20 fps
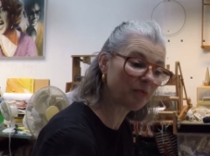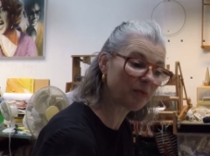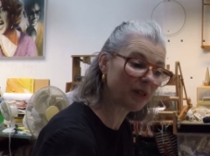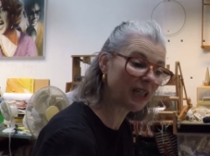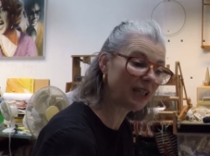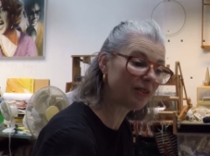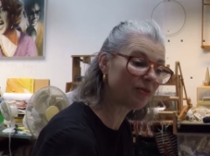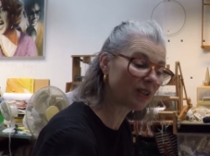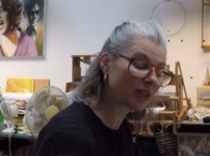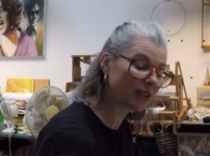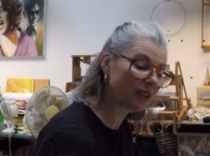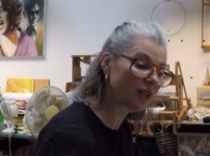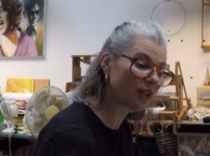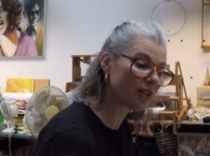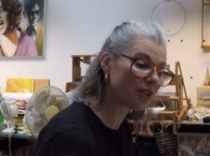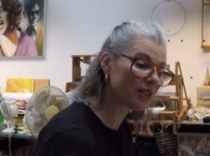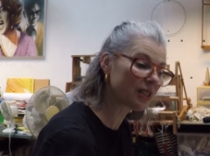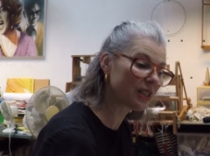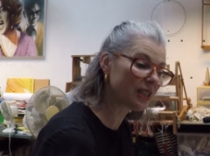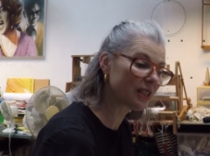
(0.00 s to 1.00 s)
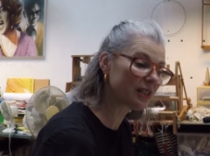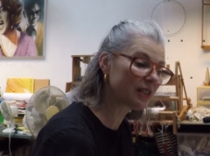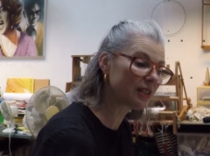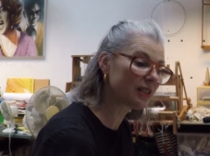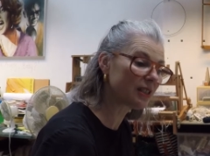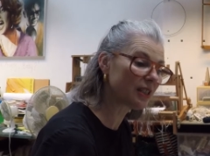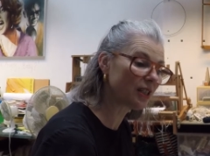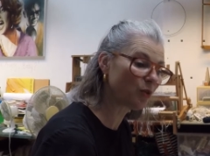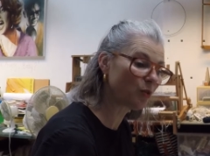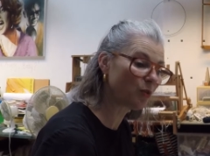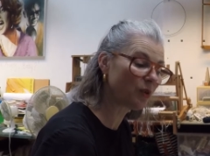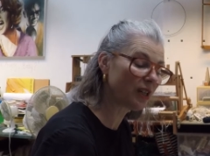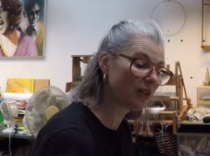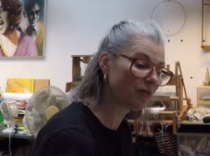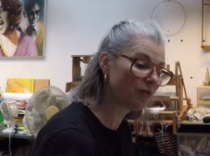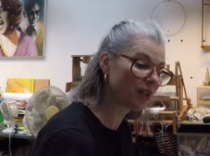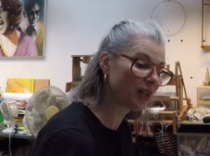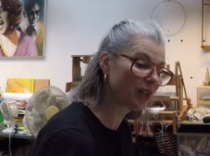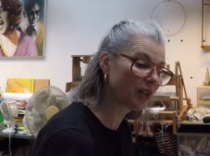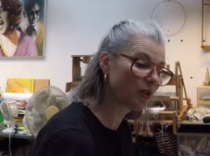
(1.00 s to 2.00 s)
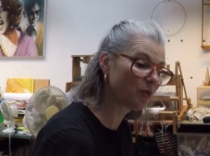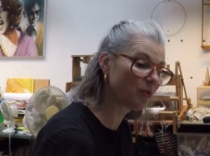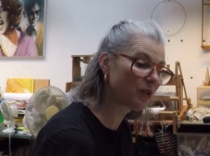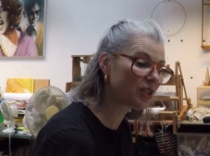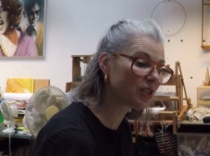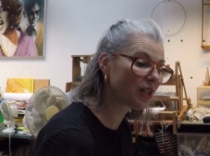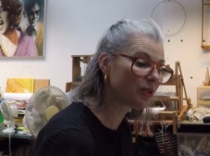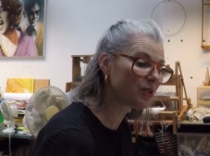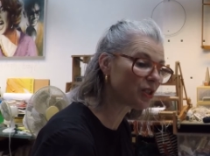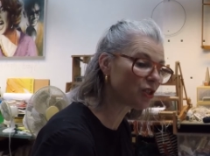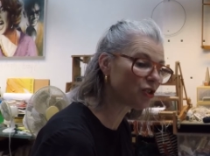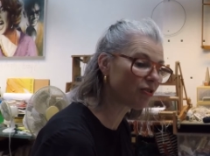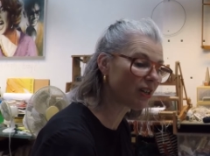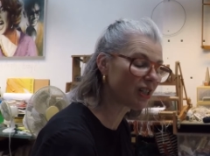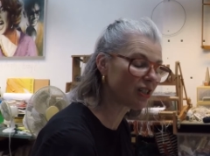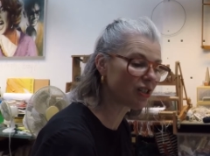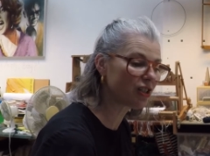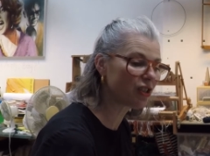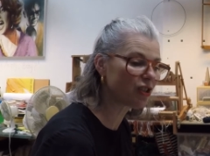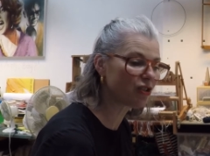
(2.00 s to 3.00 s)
evening classes in weaving, which I was attracted to